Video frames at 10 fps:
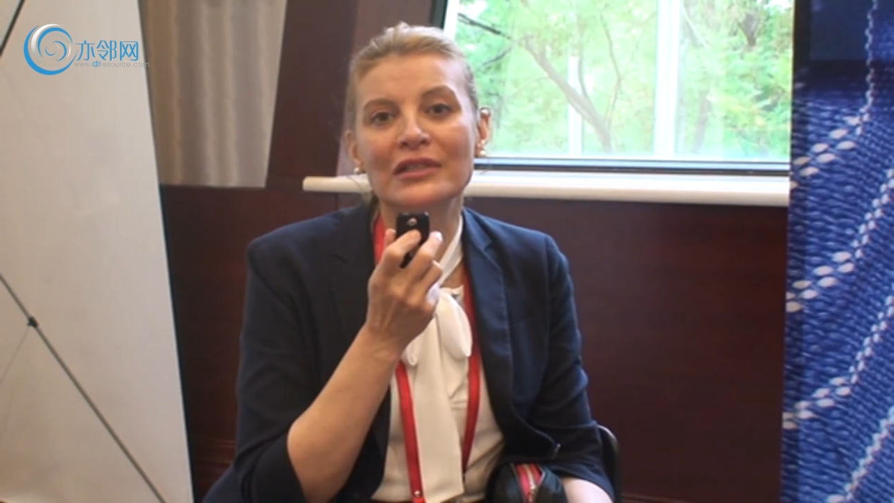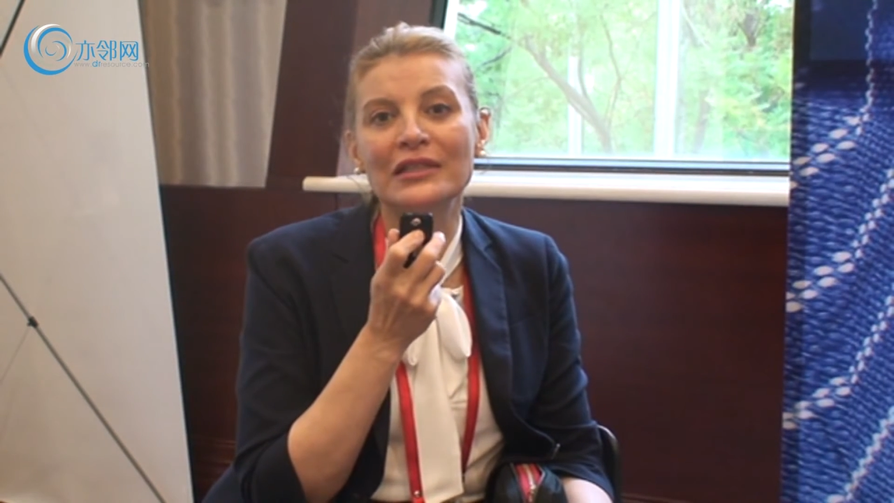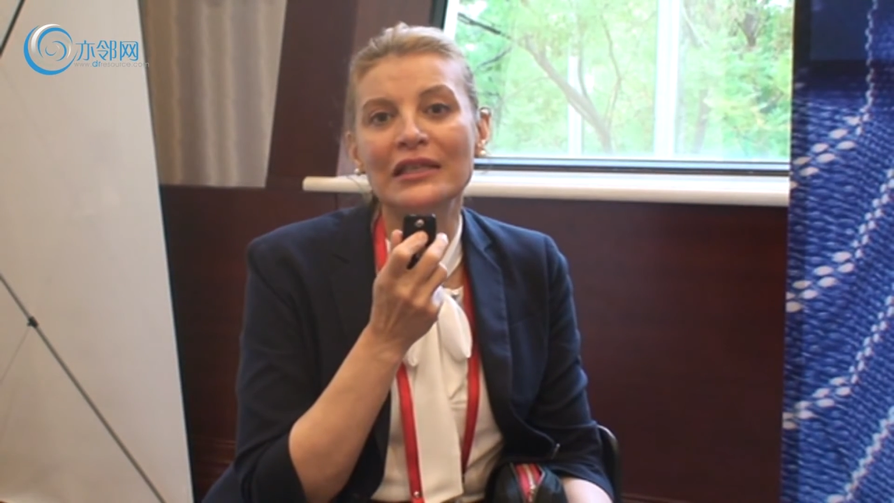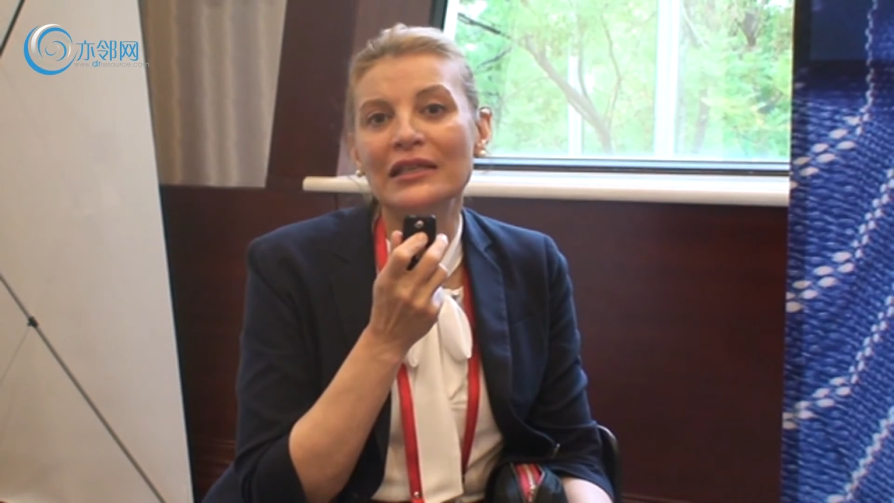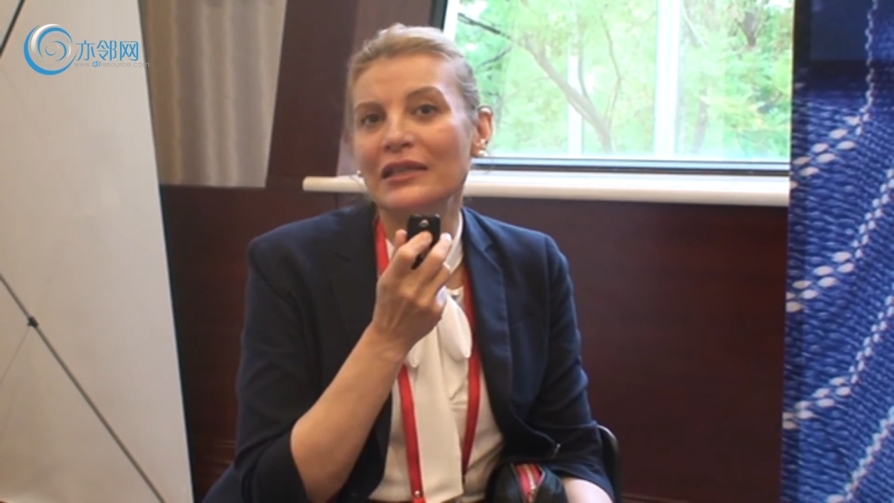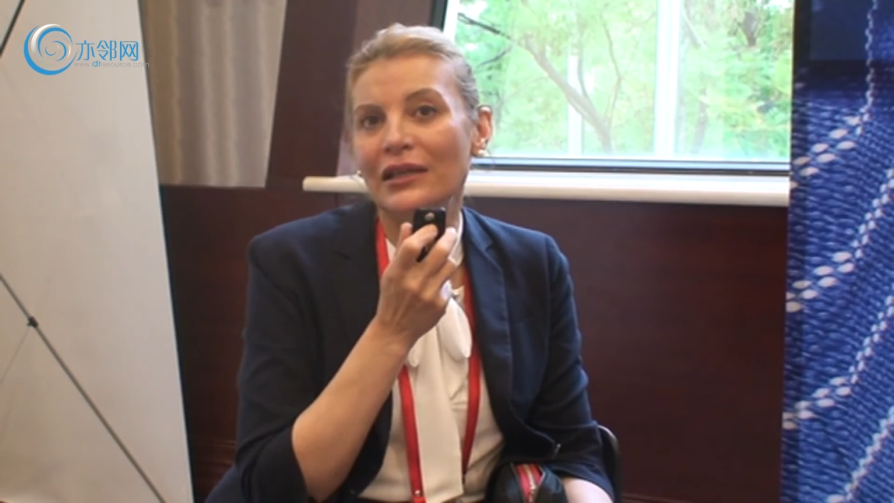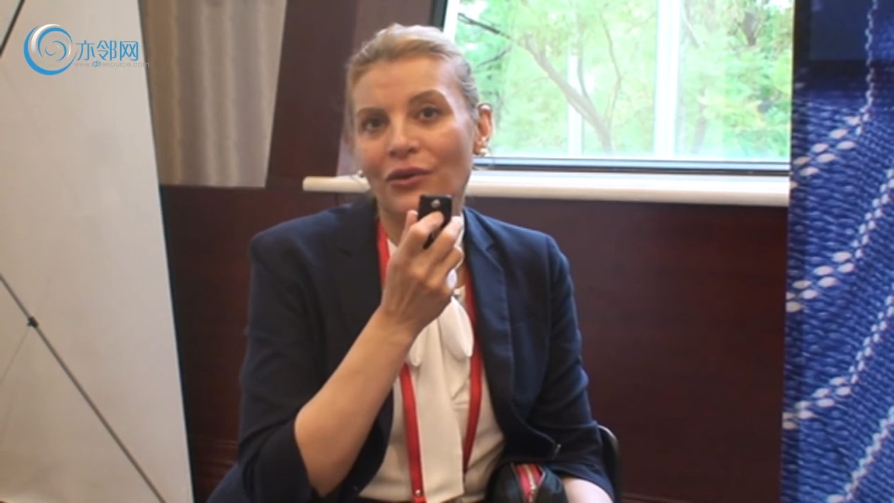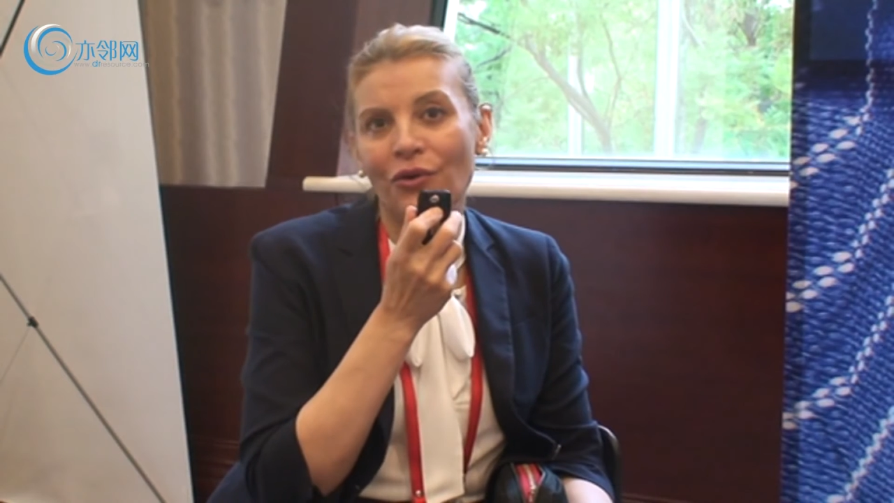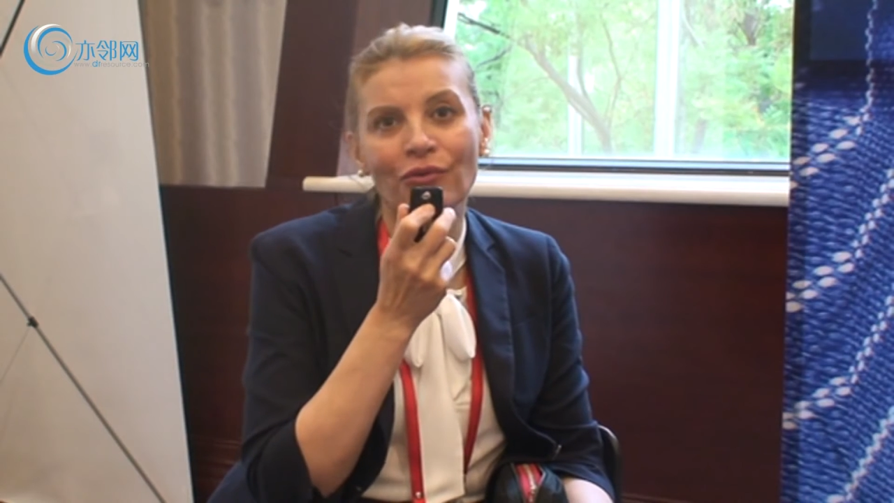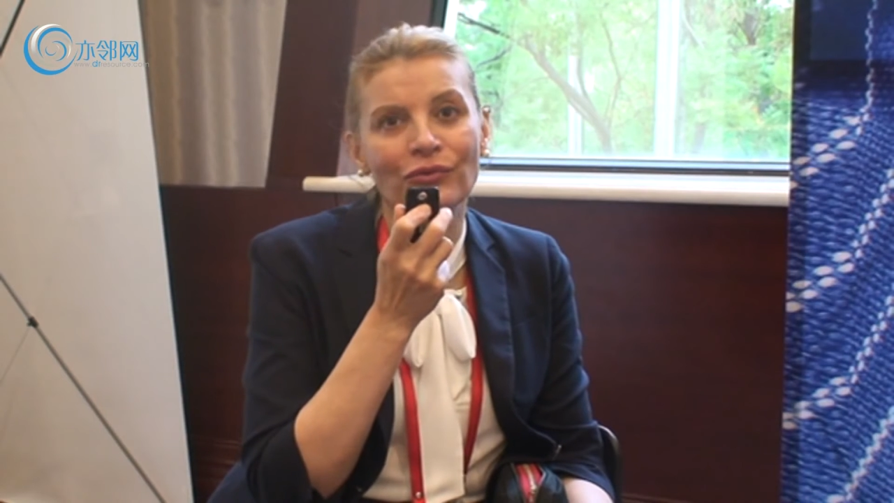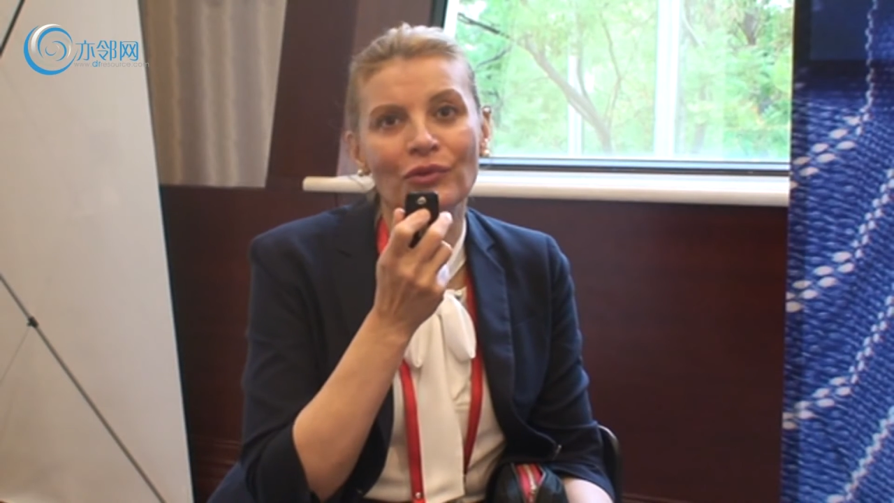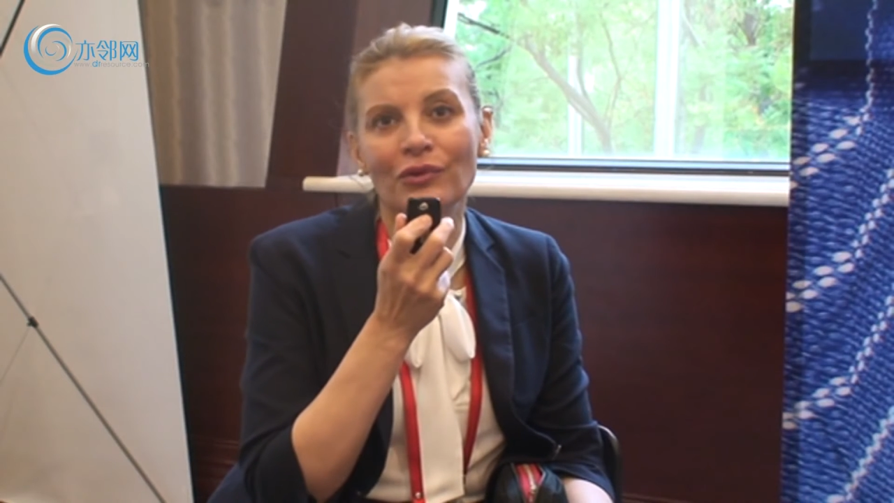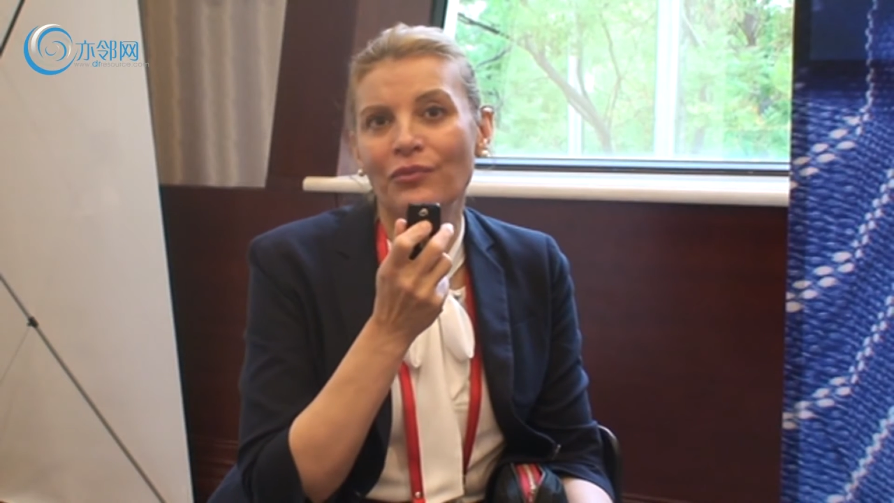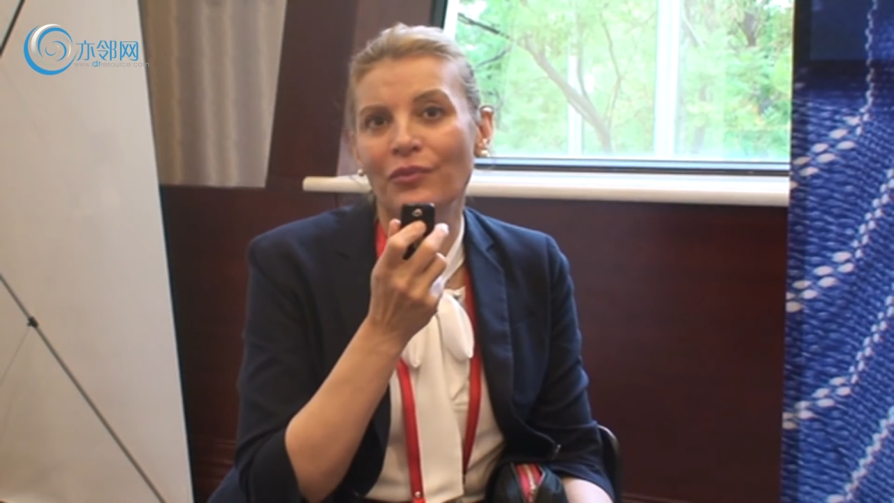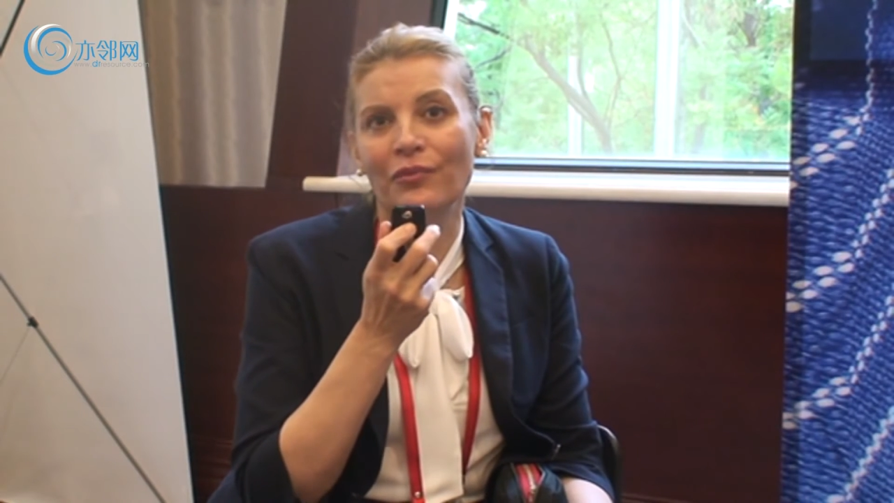the seeding of
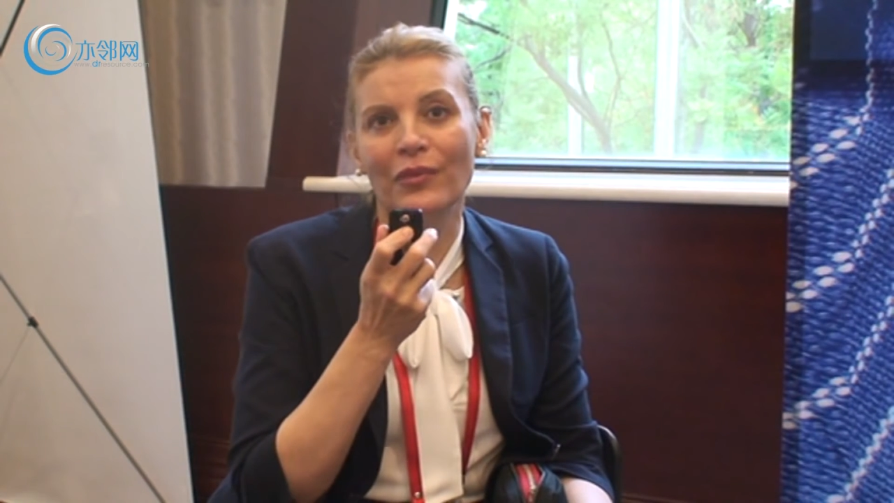the